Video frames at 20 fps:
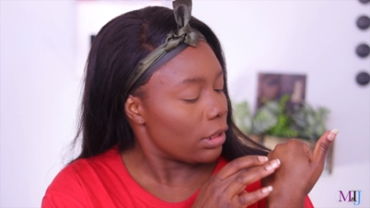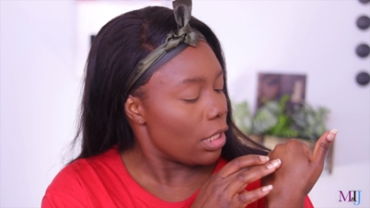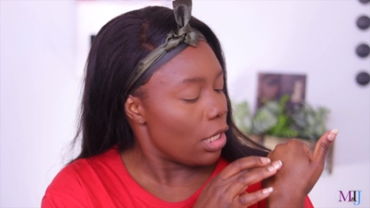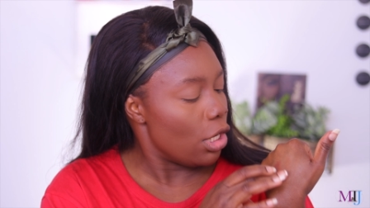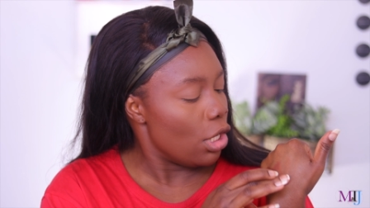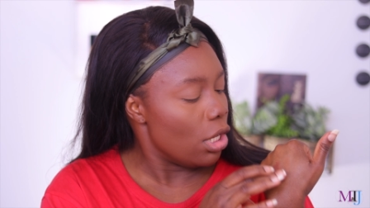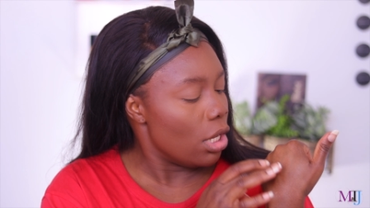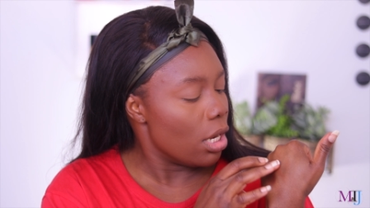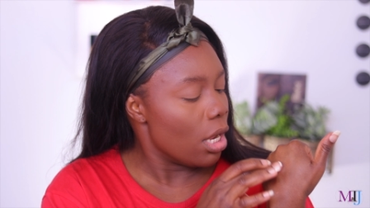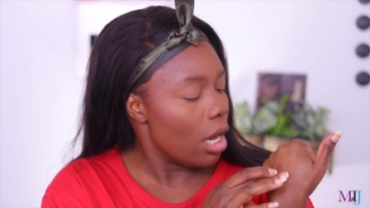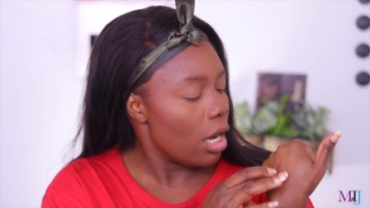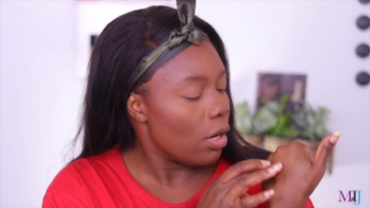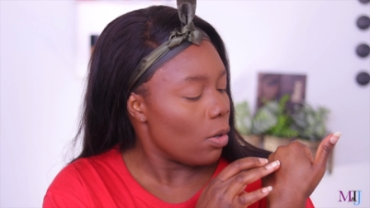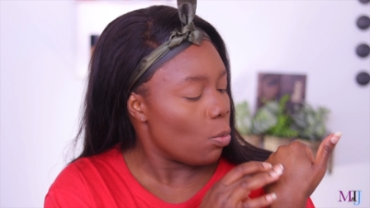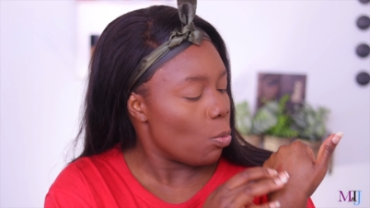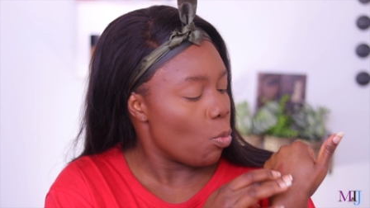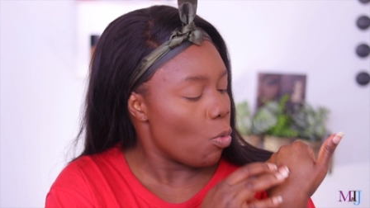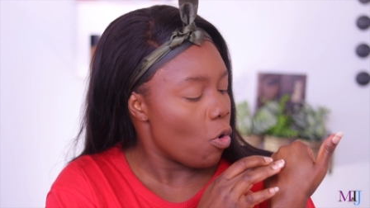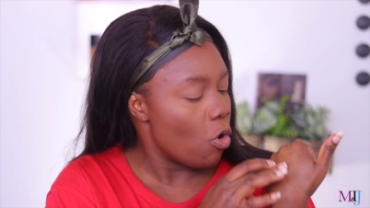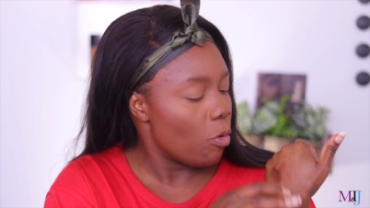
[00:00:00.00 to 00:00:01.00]
a lot
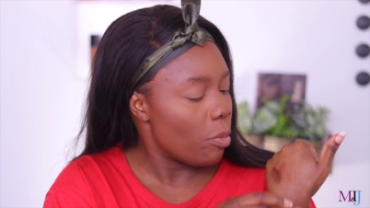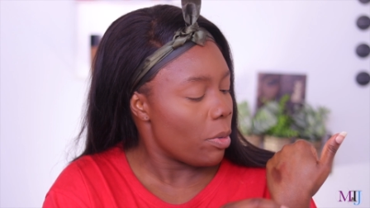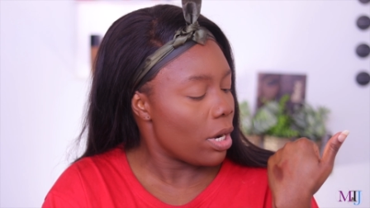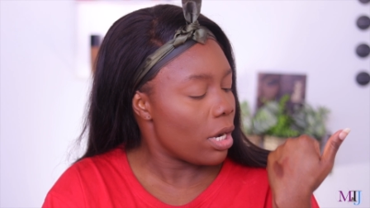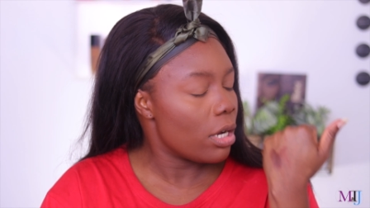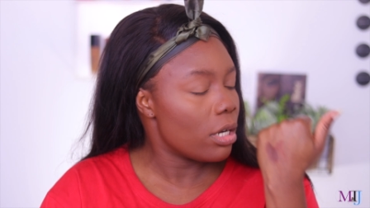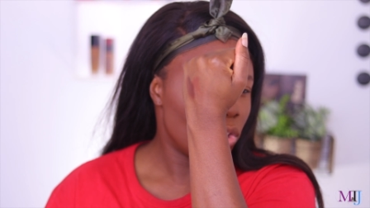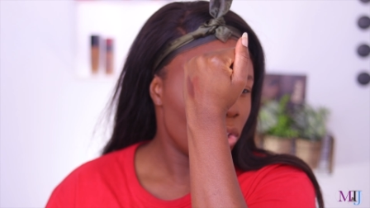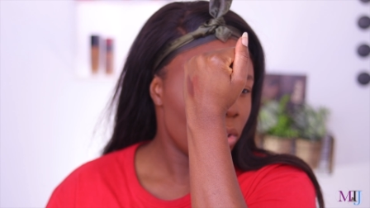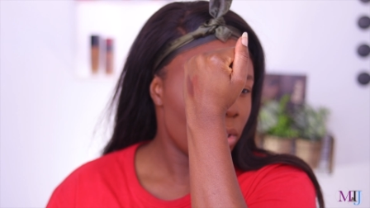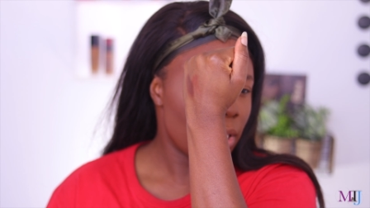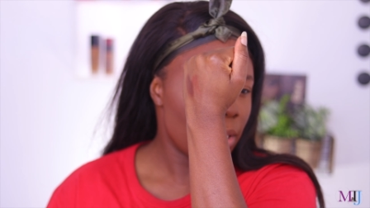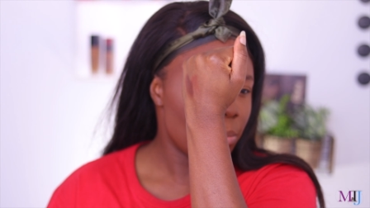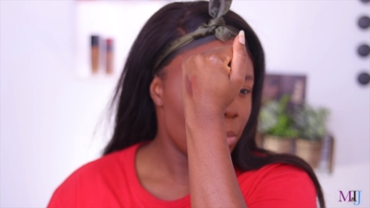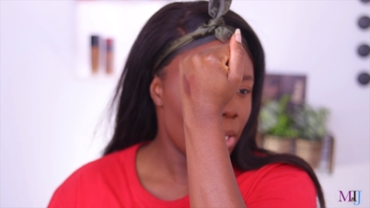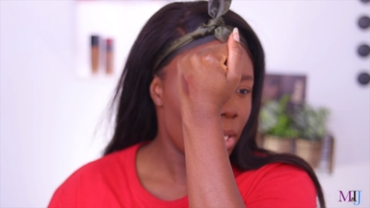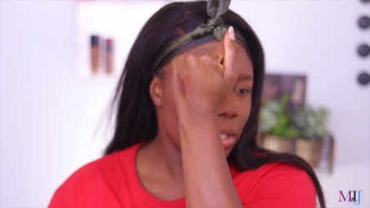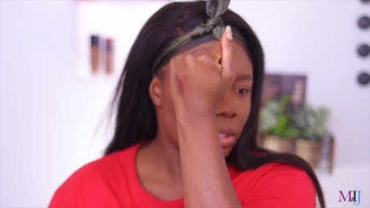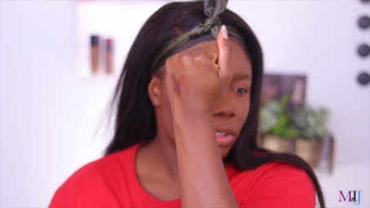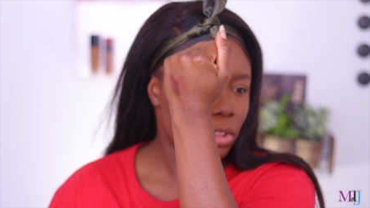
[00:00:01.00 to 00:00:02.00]
warmer. Do you know what I
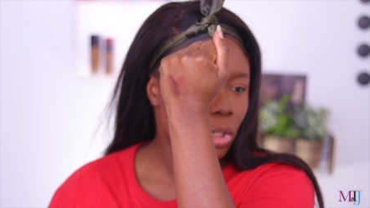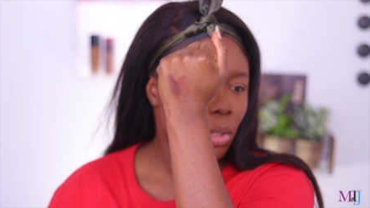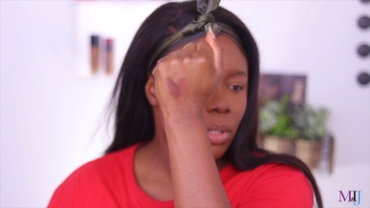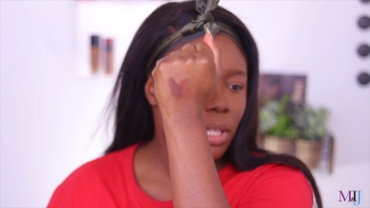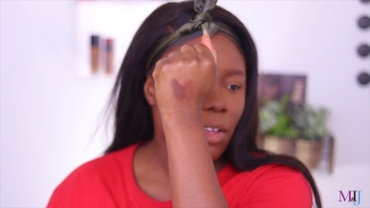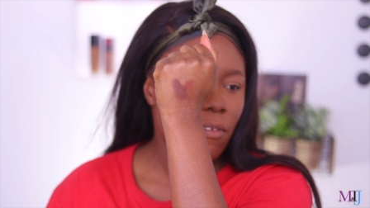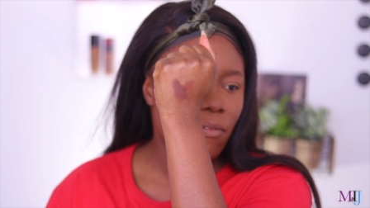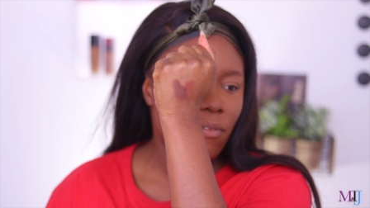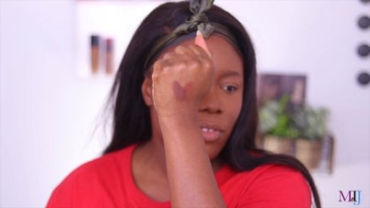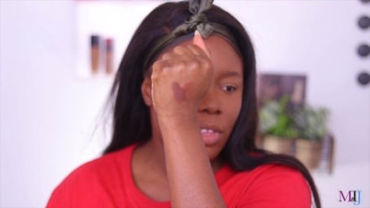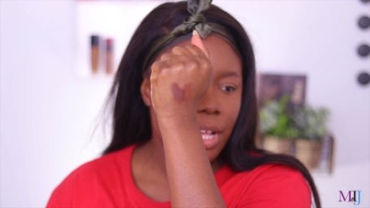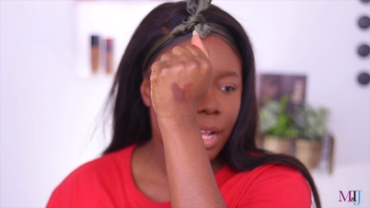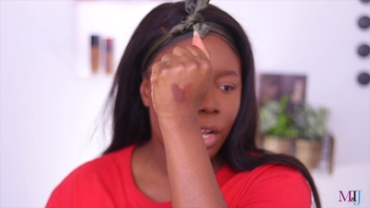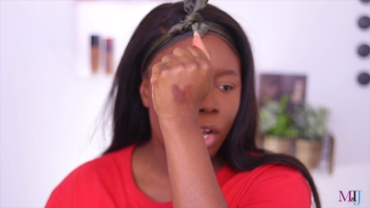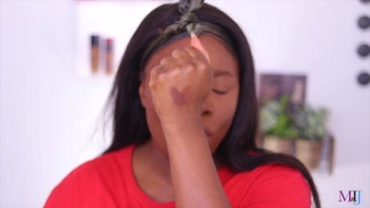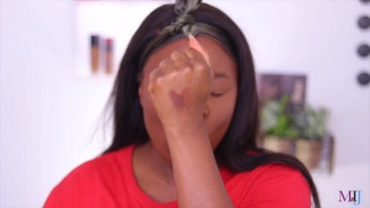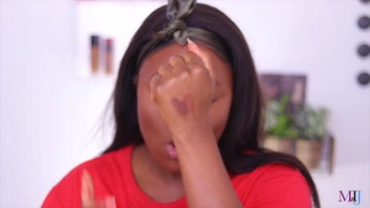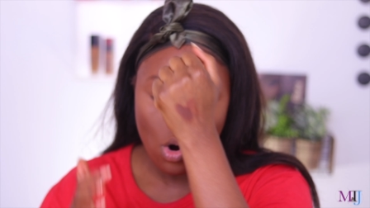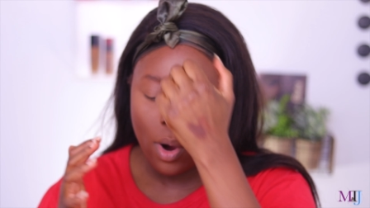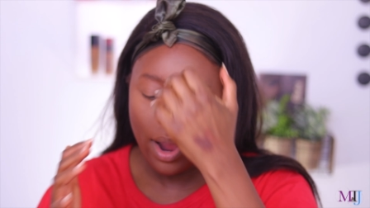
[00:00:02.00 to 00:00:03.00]
mean? So they, they
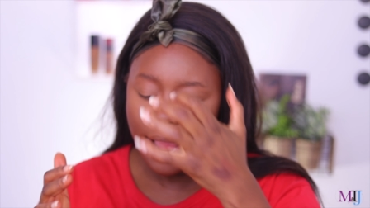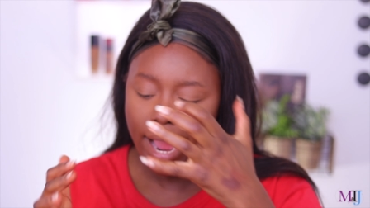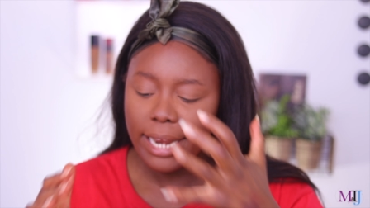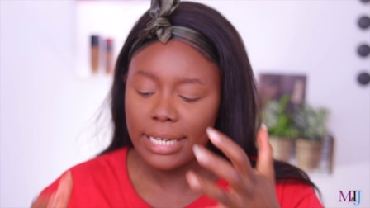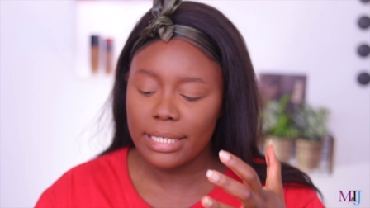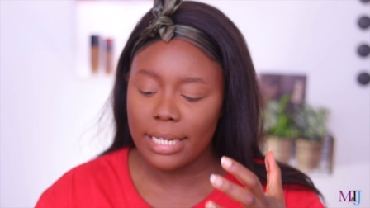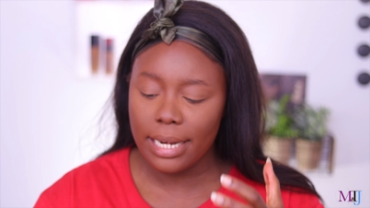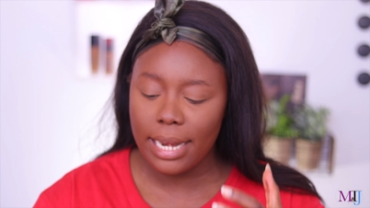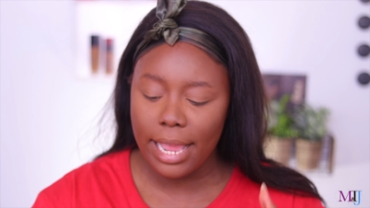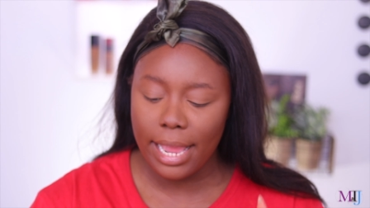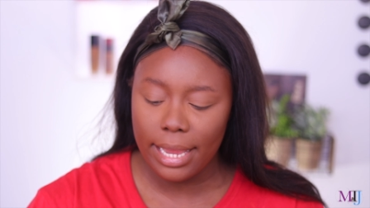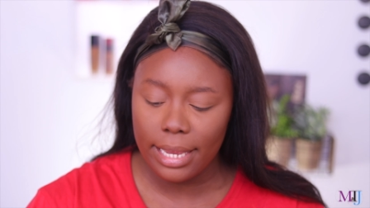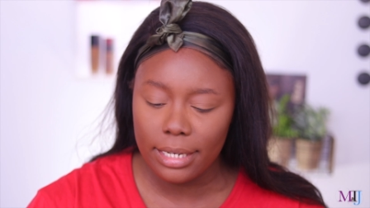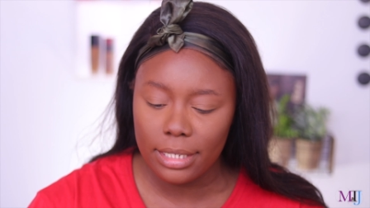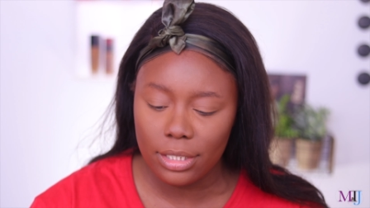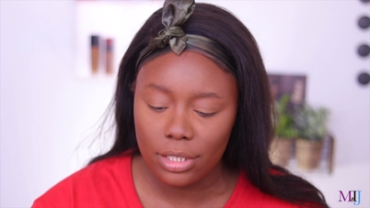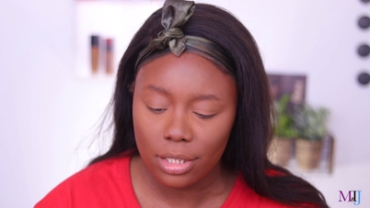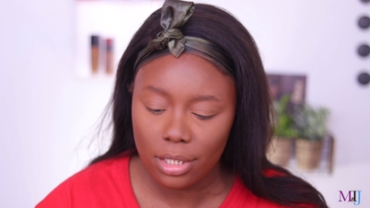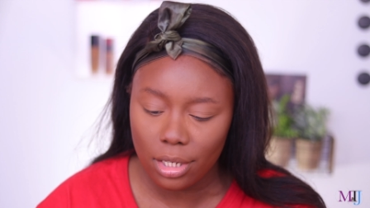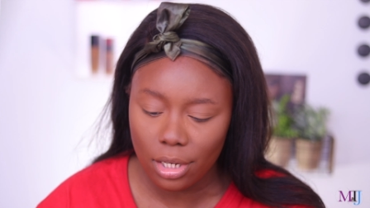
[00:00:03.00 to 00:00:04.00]
go hand in
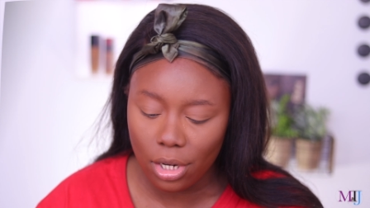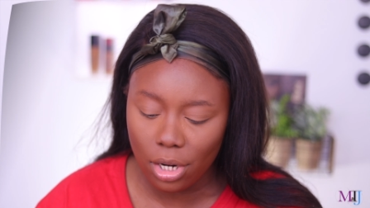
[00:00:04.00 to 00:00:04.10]
hand, you